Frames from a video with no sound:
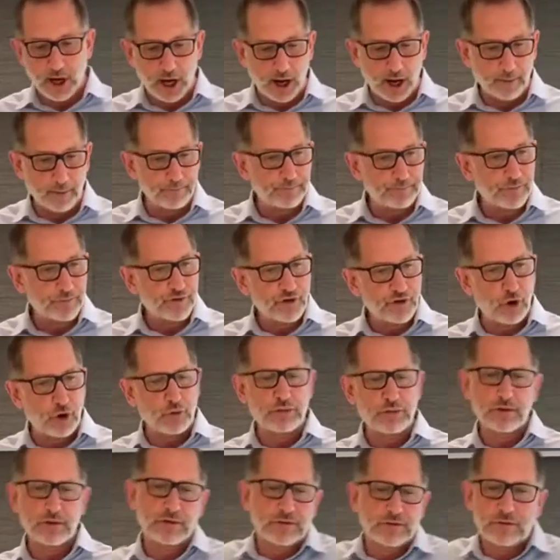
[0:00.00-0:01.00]
So
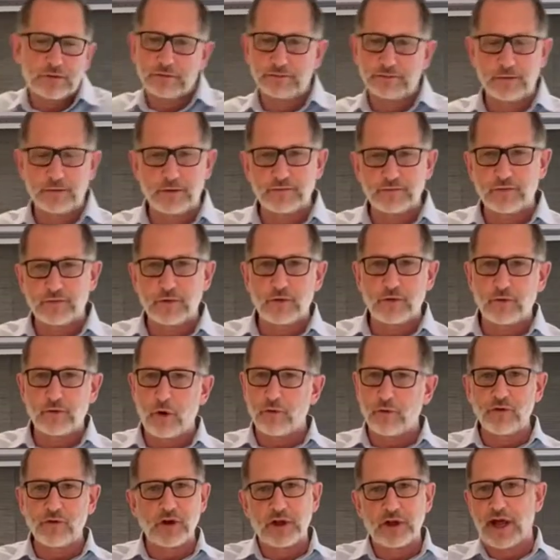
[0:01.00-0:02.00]

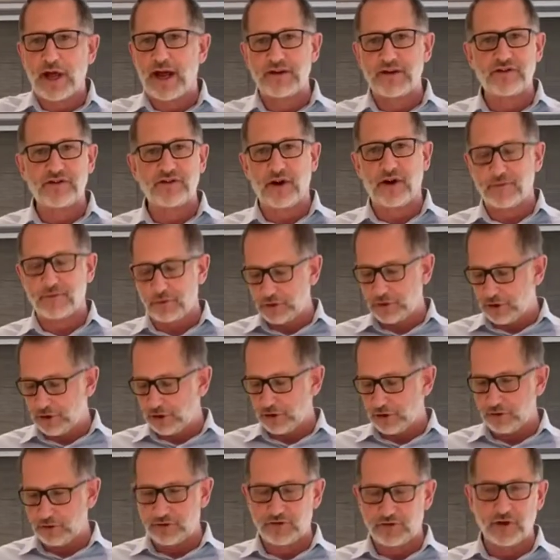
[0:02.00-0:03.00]
over the last several
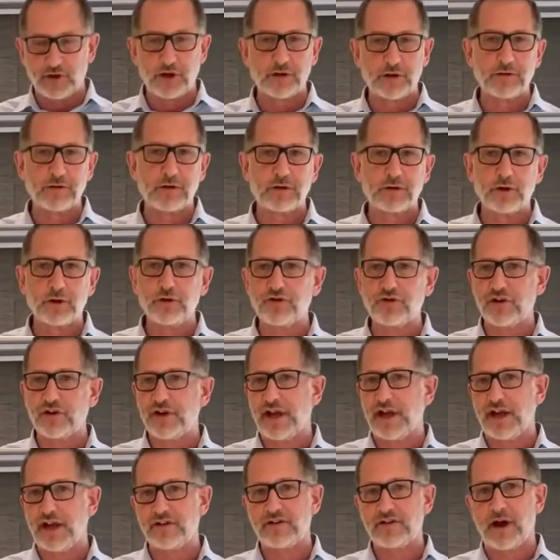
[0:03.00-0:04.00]
years, Lucent
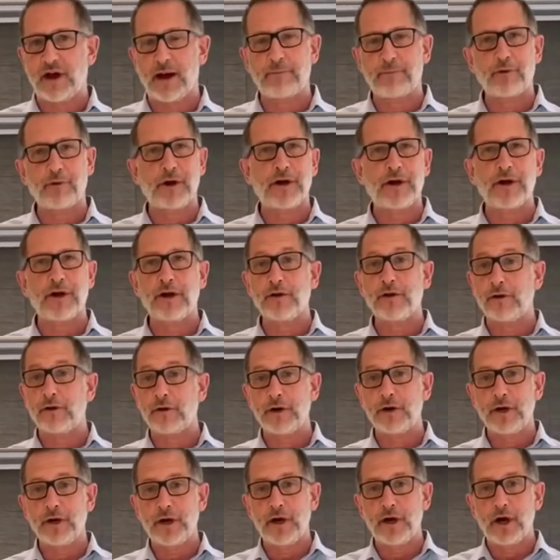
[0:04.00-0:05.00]
has operated under
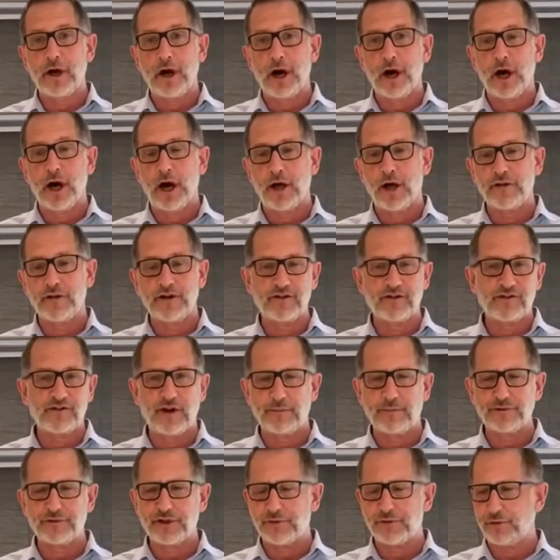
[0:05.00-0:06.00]
the
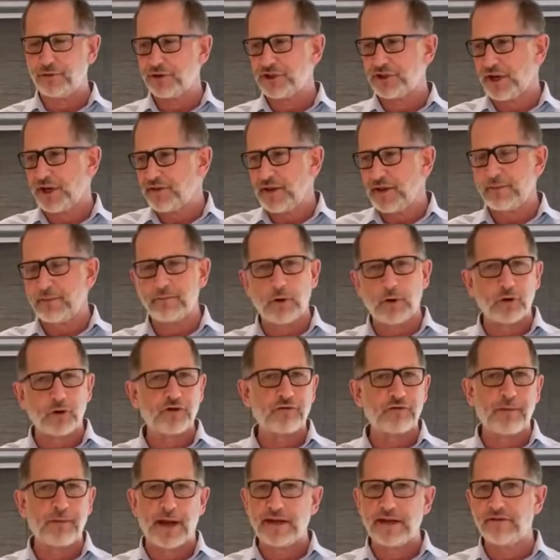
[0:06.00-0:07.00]
assumption, which I think most
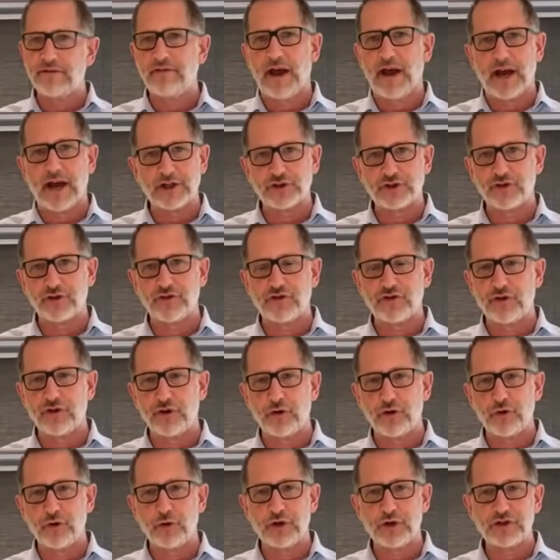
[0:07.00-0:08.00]
manufacturers do,
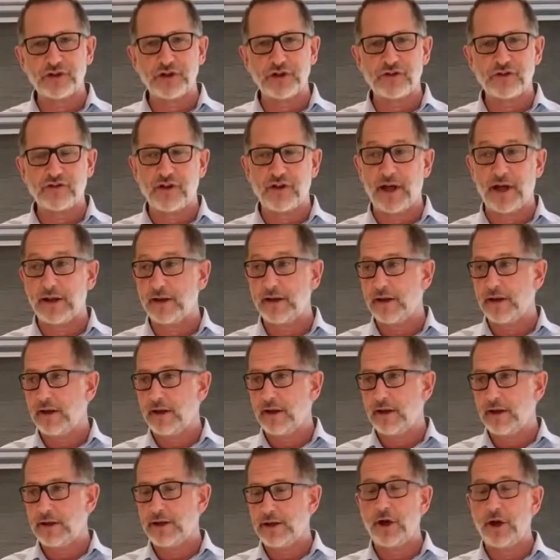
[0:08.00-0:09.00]
which is that
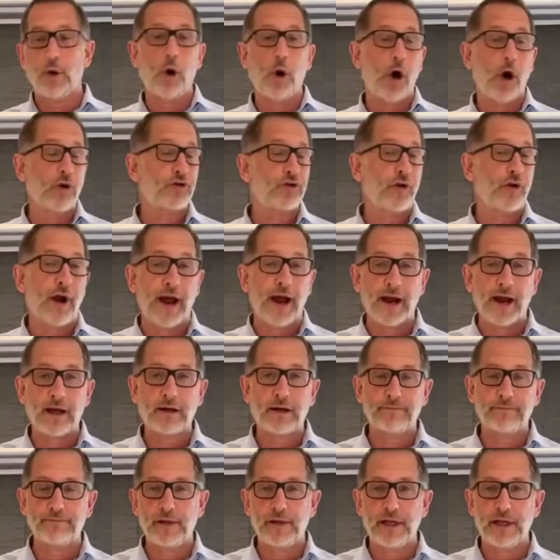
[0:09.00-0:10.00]
all track
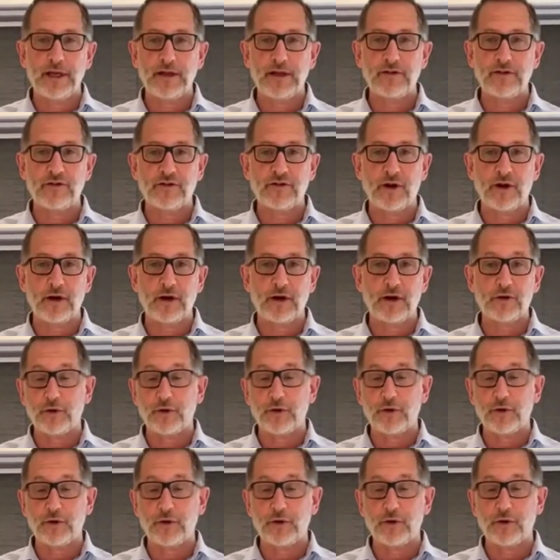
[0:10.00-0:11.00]
is
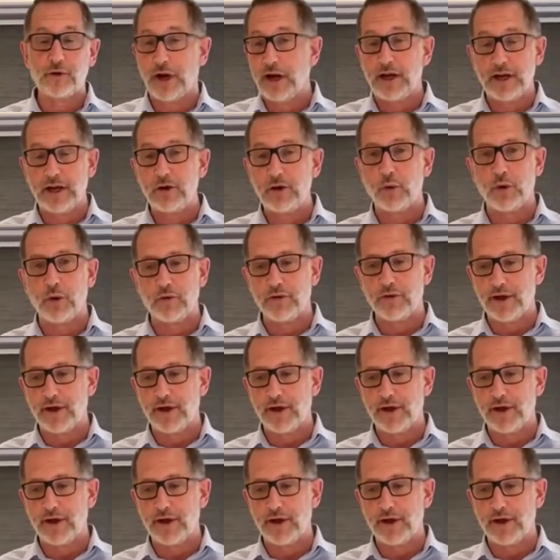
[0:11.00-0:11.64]
created equal.